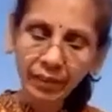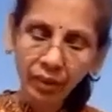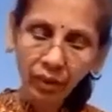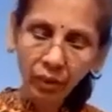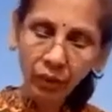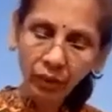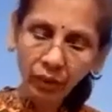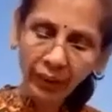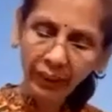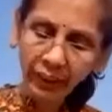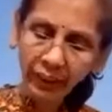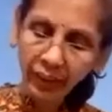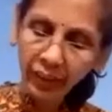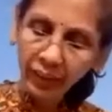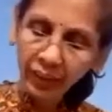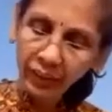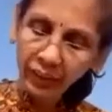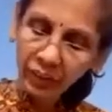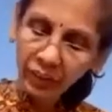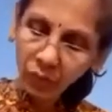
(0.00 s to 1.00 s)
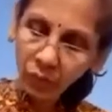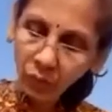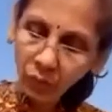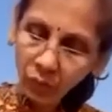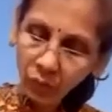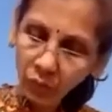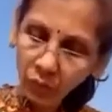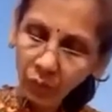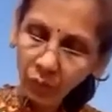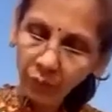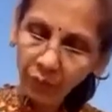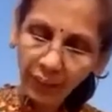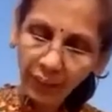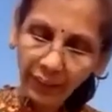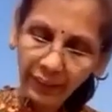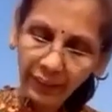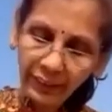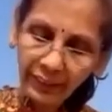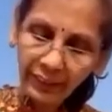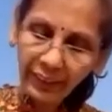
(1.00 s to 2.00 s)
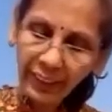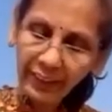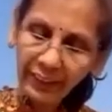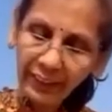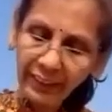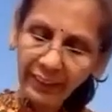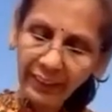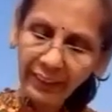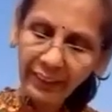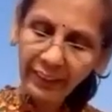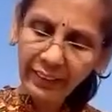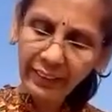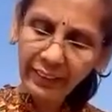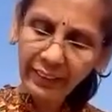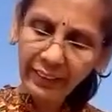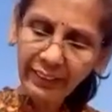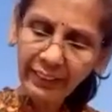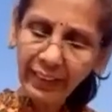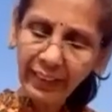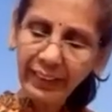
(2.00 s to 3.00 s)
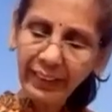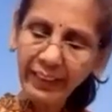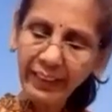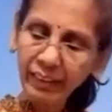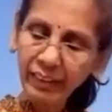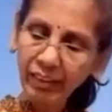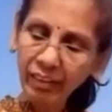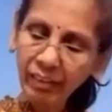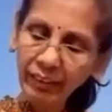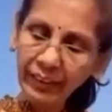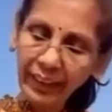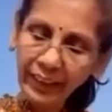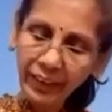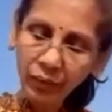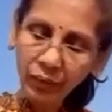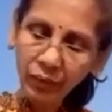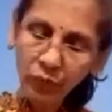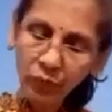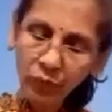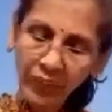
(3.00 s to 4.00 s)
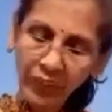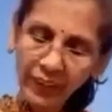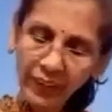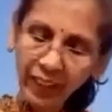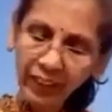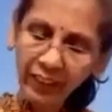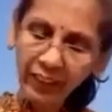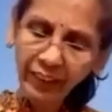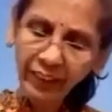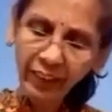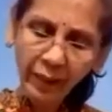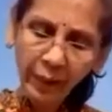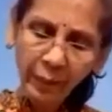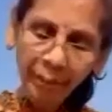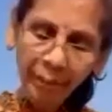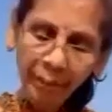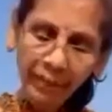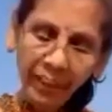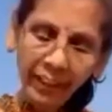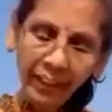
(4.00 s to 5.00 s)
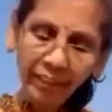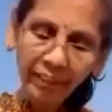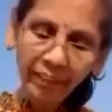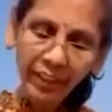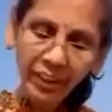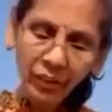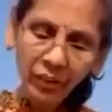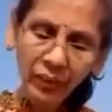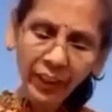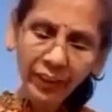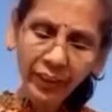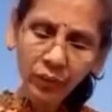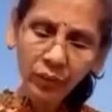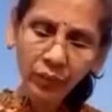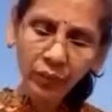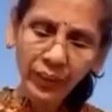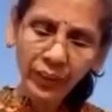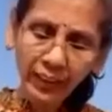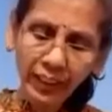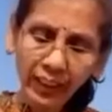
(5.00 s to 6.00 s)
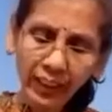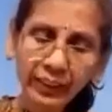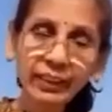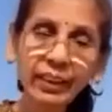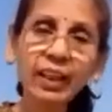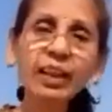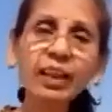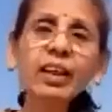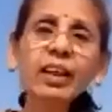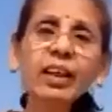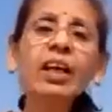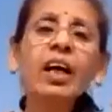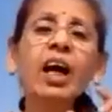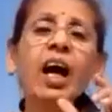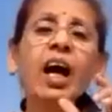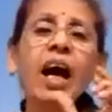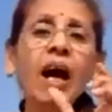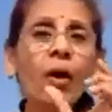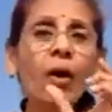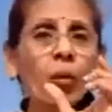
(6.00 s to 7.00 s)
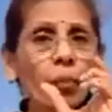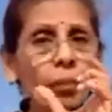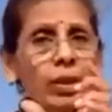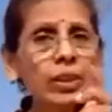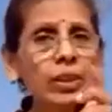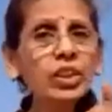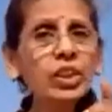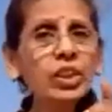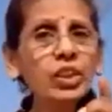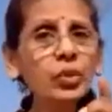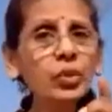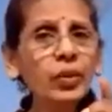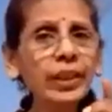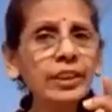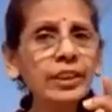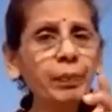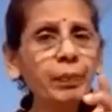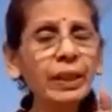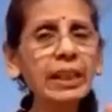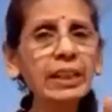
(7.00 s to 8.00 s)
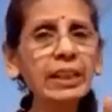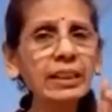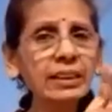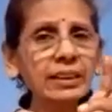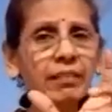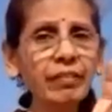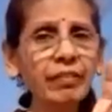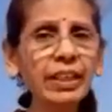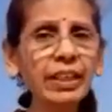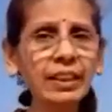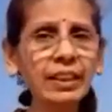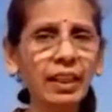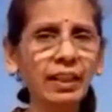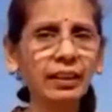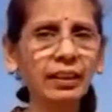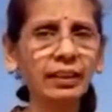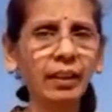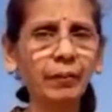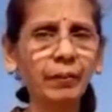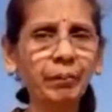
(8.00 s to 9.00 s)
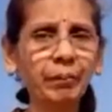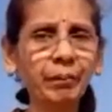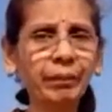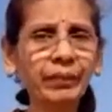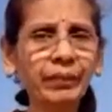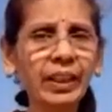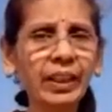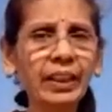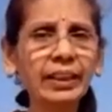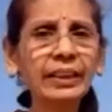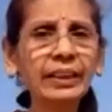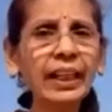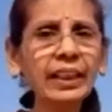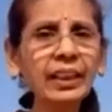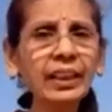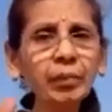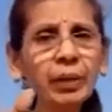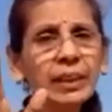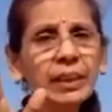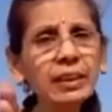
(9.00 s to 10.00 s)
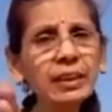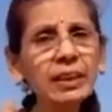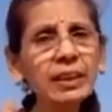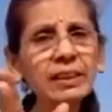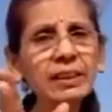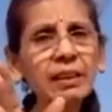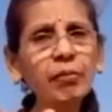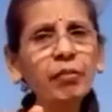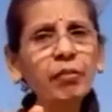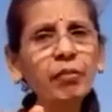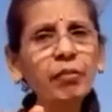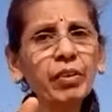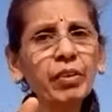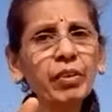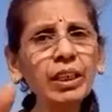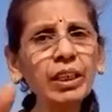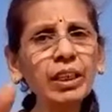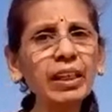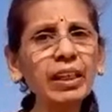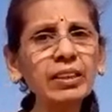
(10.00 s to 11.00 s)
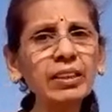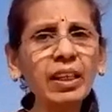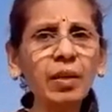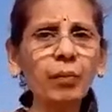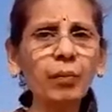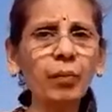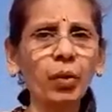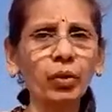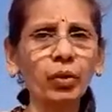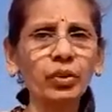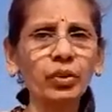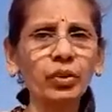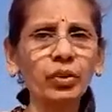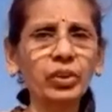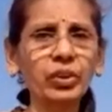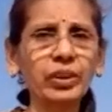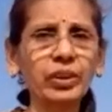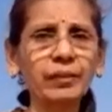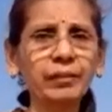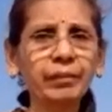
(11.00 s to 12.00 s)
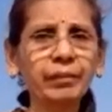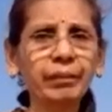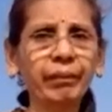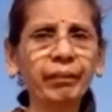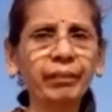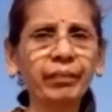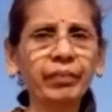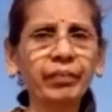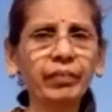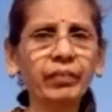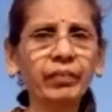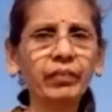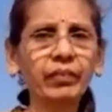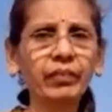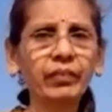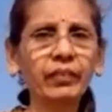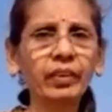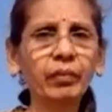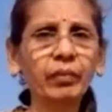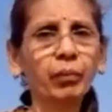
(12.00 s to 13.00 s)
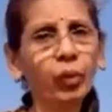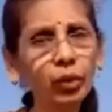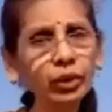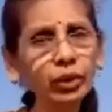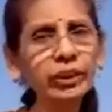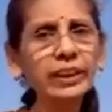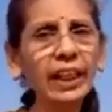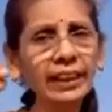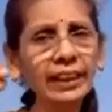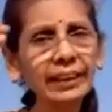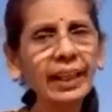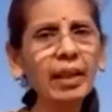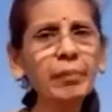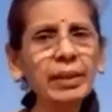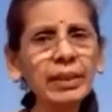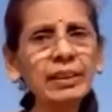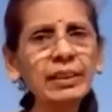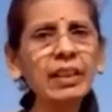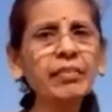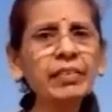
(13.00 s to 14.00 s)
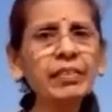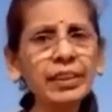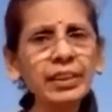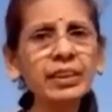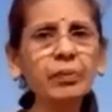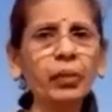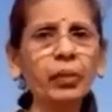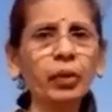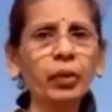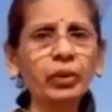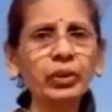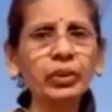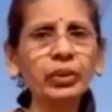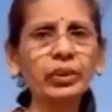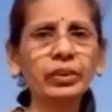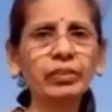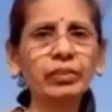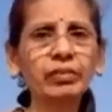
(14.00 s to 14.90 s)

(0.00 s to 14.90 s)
Okay, so understand this and then take to Vitragata. And when you take to Vitragata, how much you experience the Vitragata, that much is somewhere Nirjara Moksha. Moksha, that time itself it is Moksha.